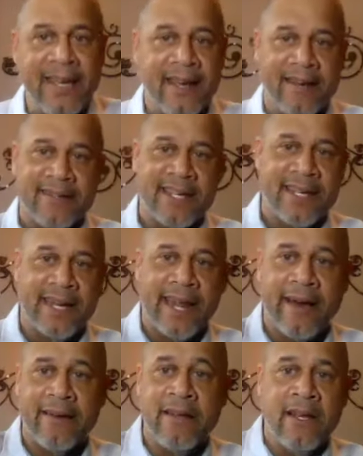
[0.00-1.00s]
I'll get it
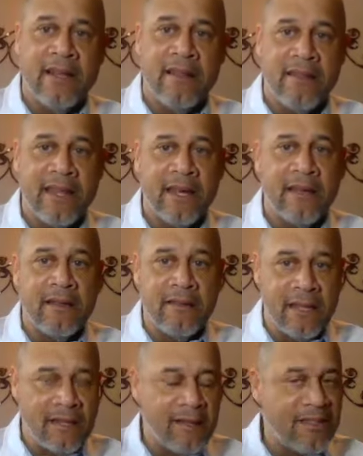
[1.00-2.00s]
out,
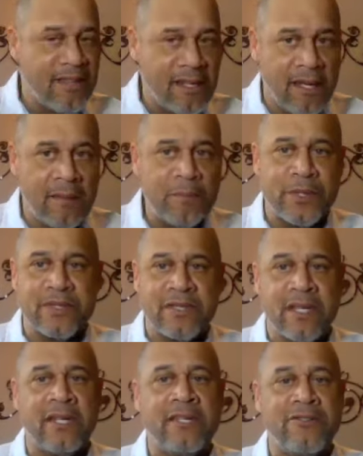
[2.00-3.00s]
the numbers,
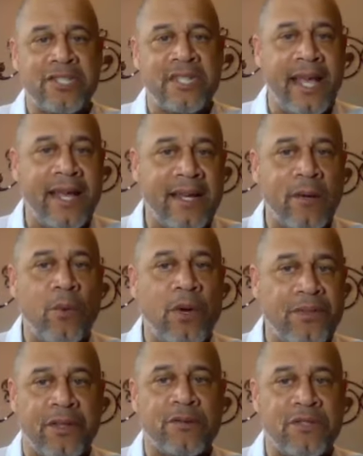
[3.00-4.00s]
and understanding
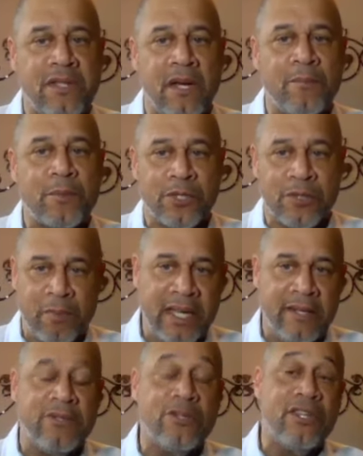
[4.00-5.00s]
what those numbers
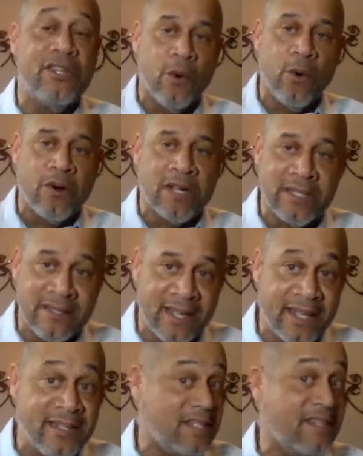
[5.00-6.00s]
mean to the
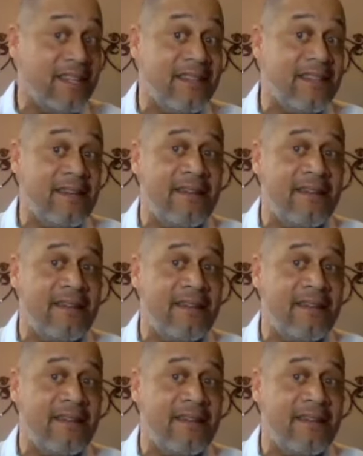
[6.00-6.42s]
organization, and